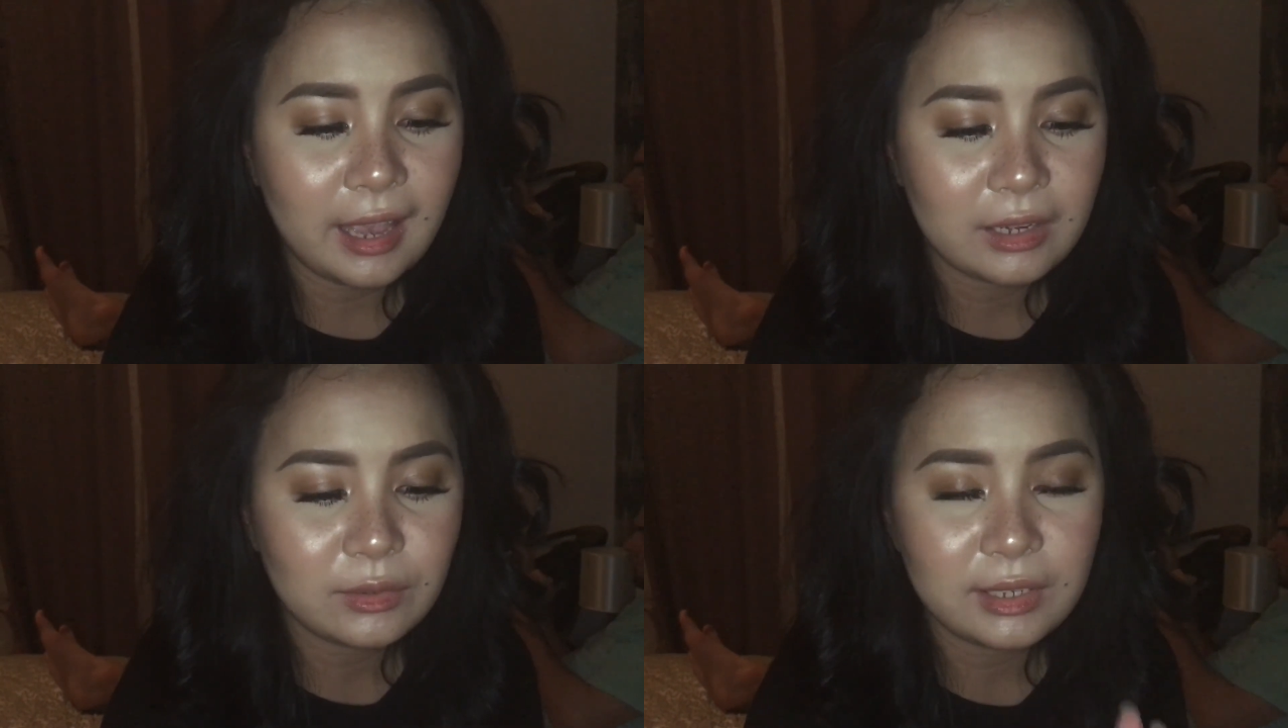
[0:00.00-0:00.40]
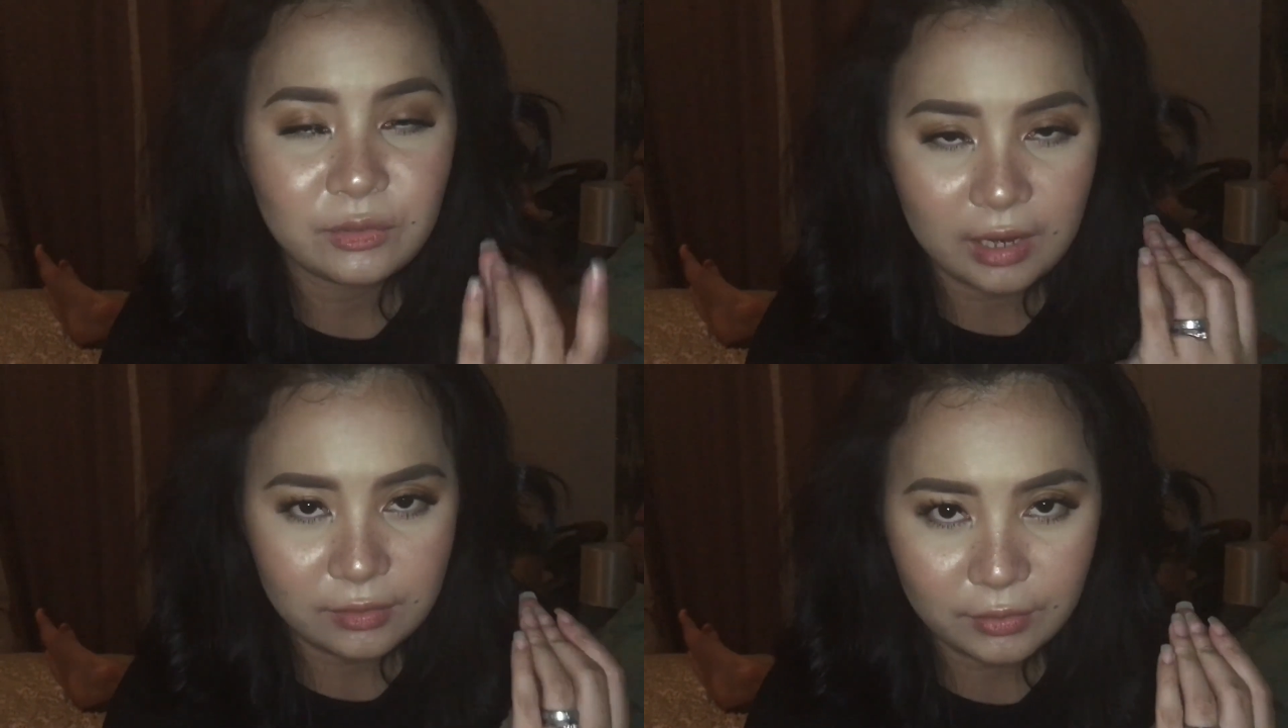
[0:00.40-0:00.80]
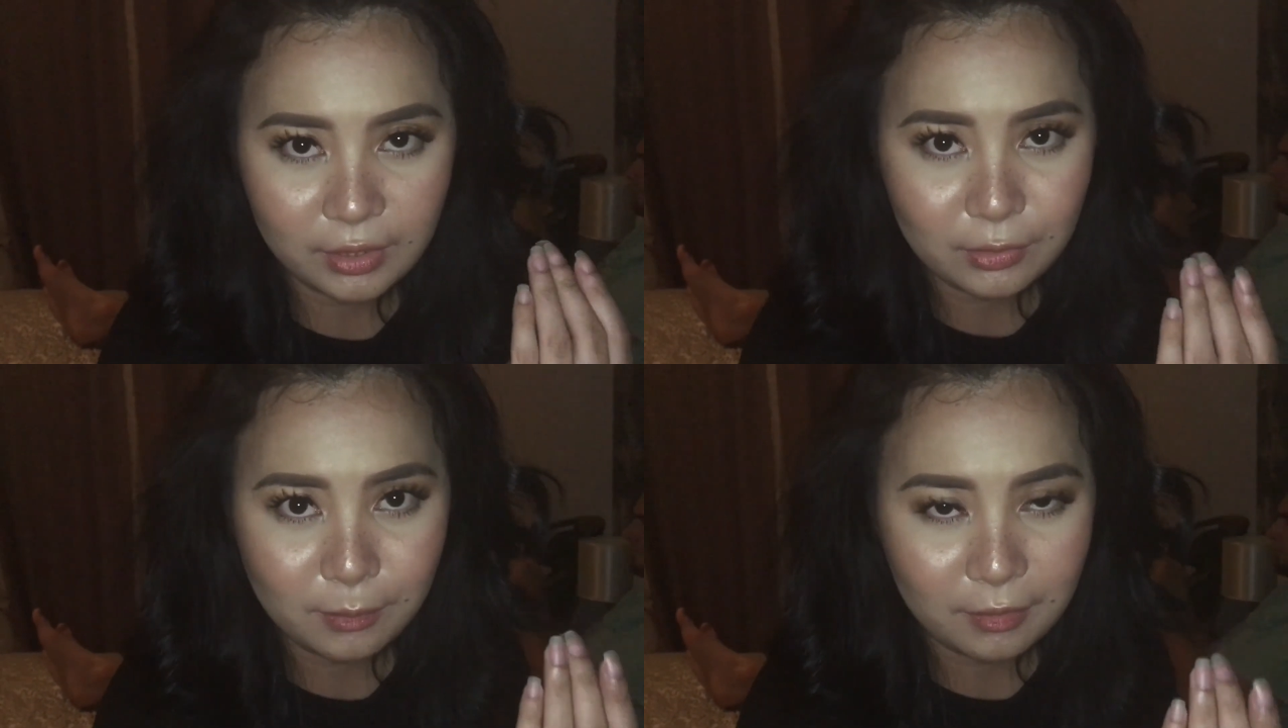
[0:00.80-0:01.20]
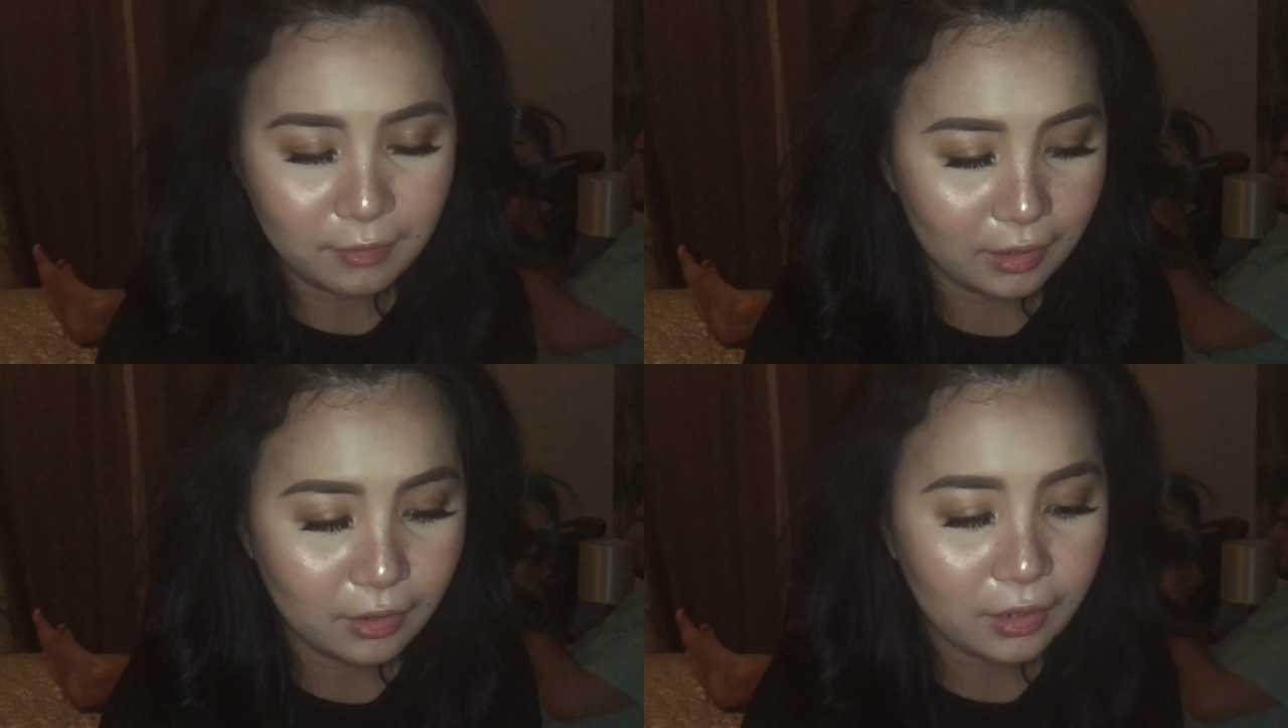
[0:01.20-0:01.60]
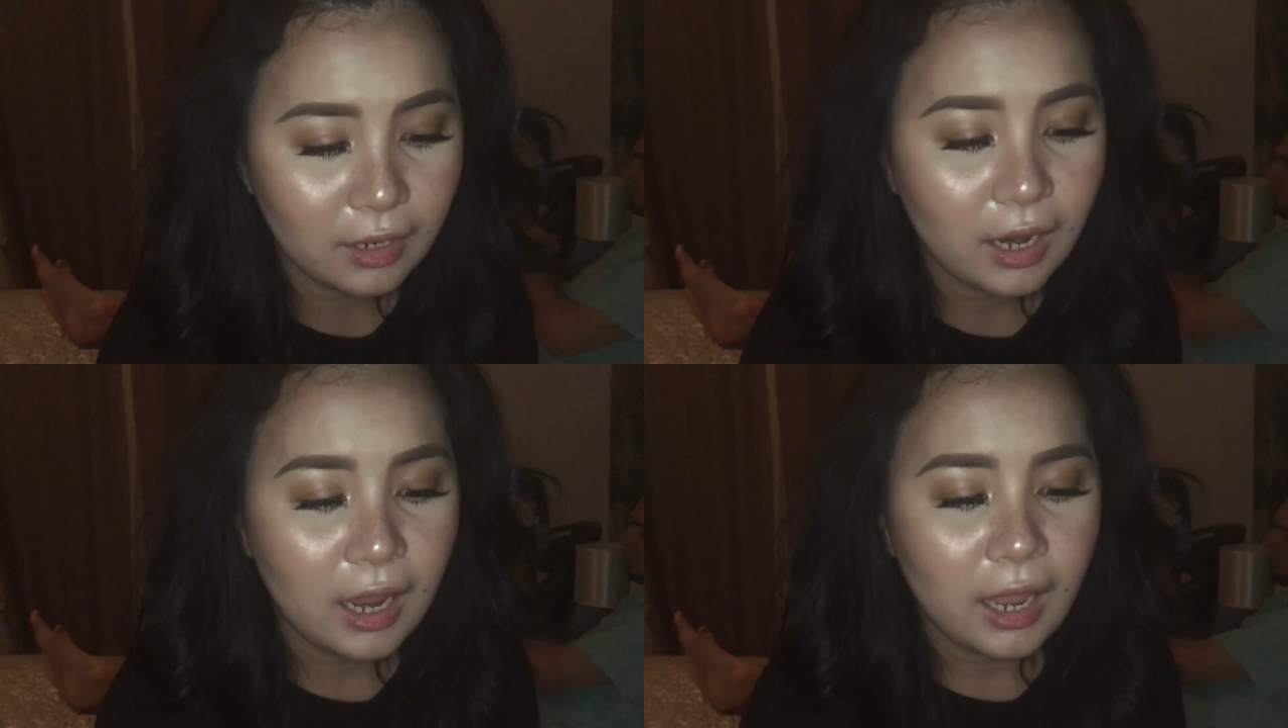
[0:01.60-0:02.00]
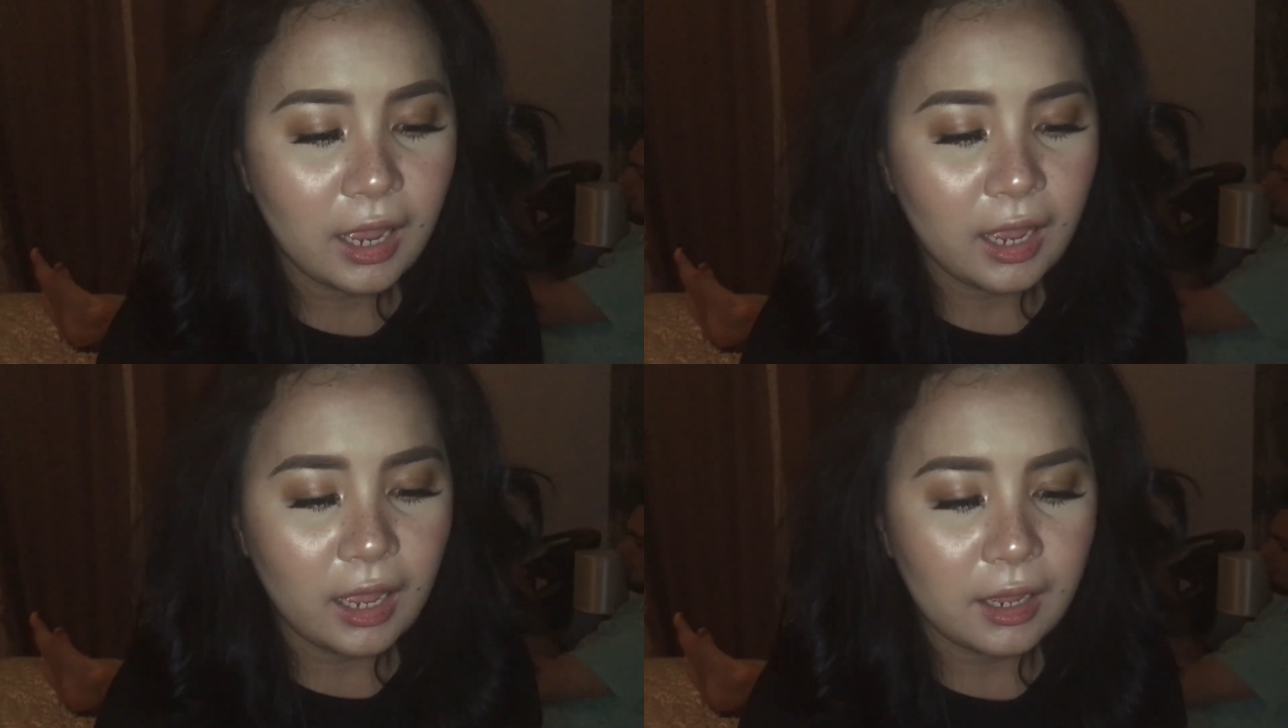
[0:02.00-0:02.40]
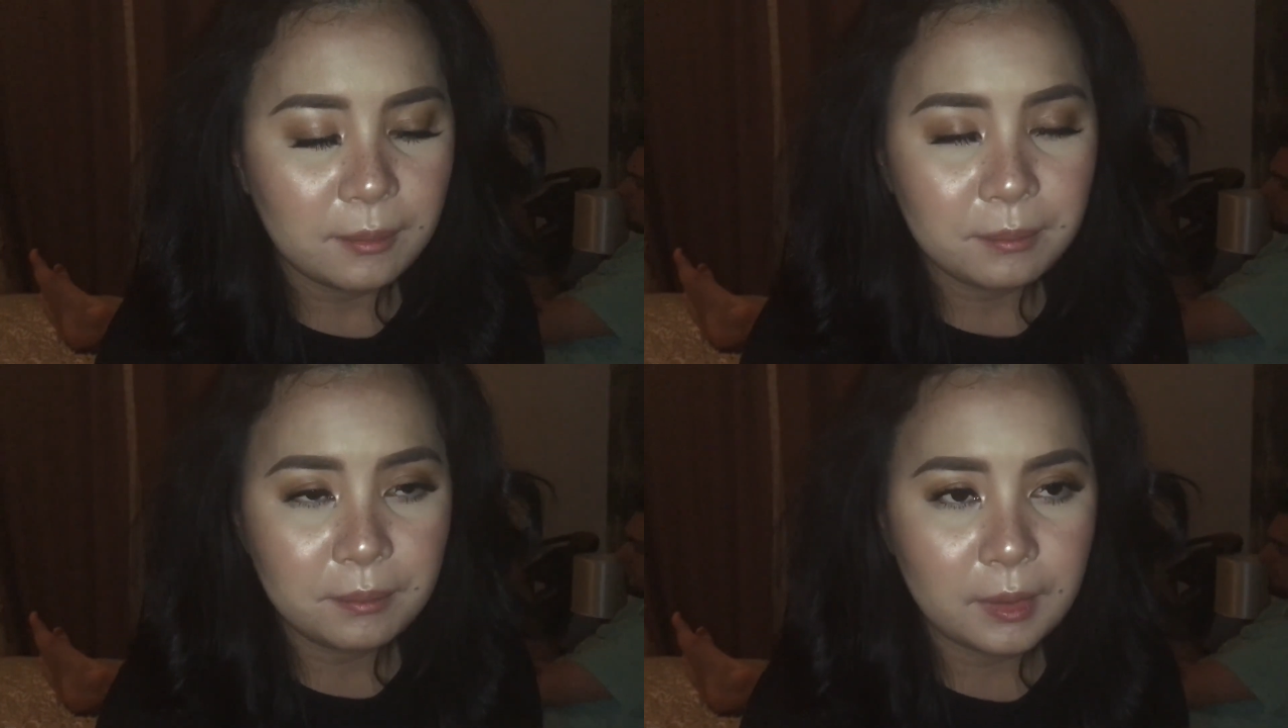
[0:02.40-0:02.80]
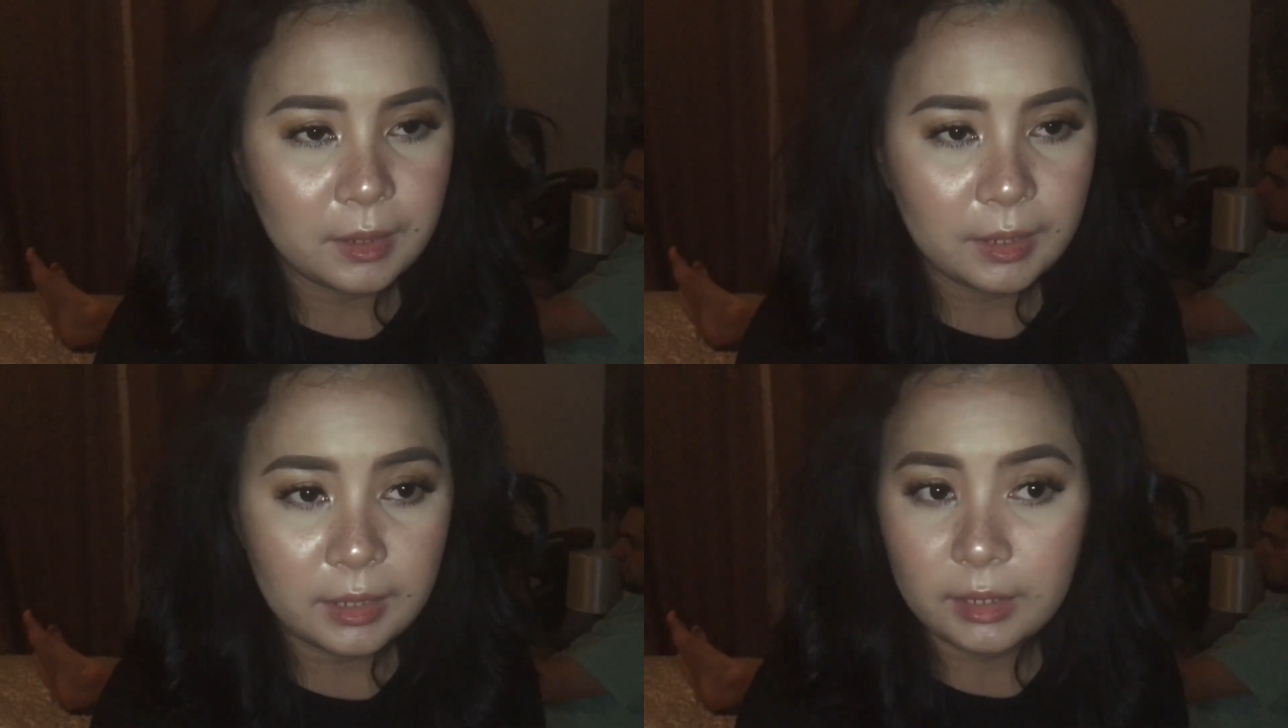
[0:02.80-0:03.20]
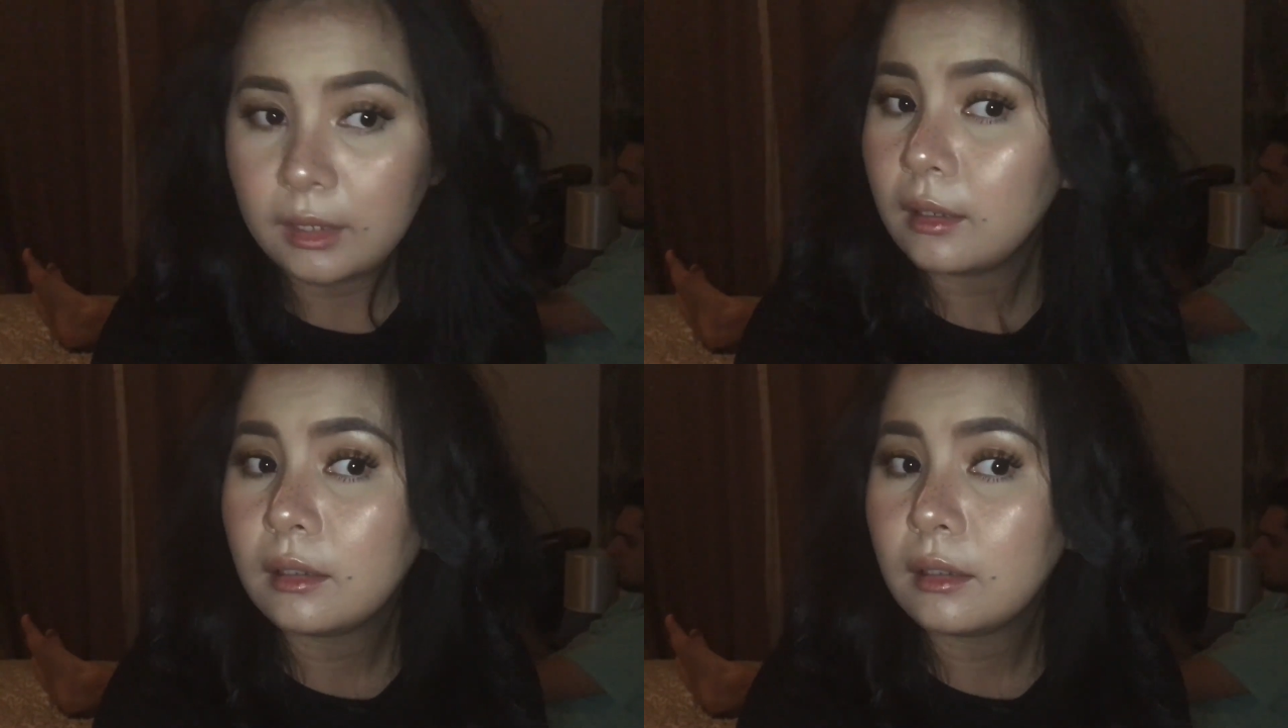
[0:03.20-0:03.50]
actually transferring to my finger, but